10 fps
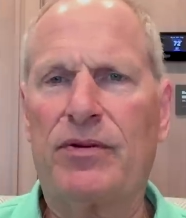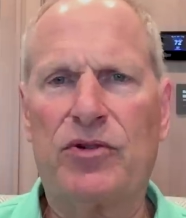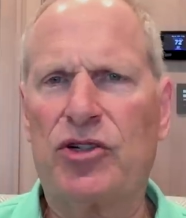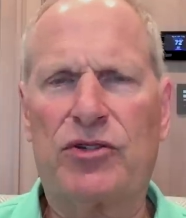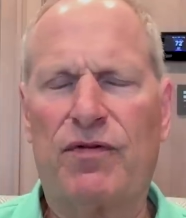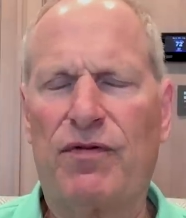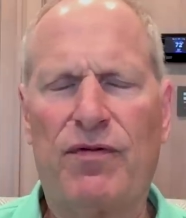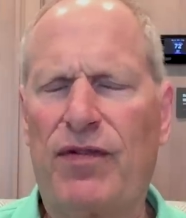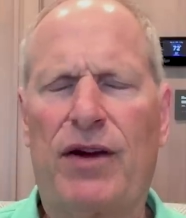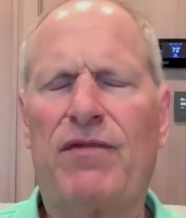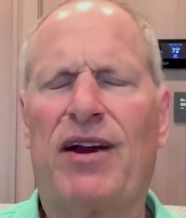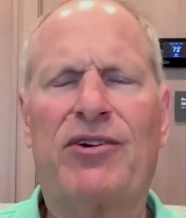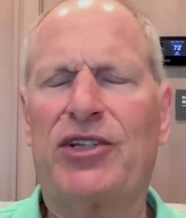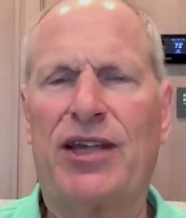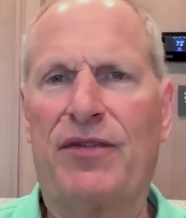just very,
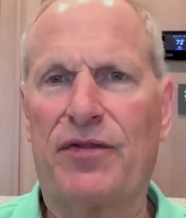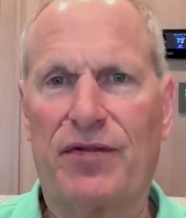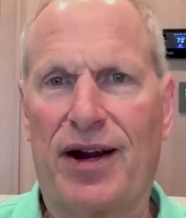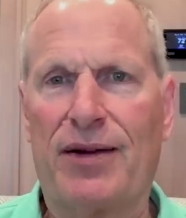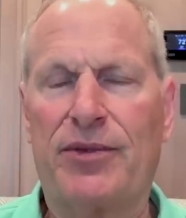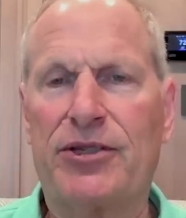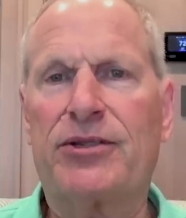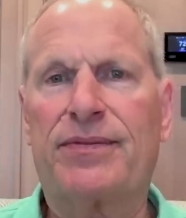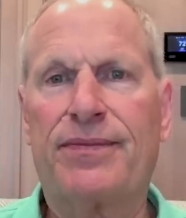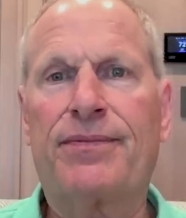very safe environments.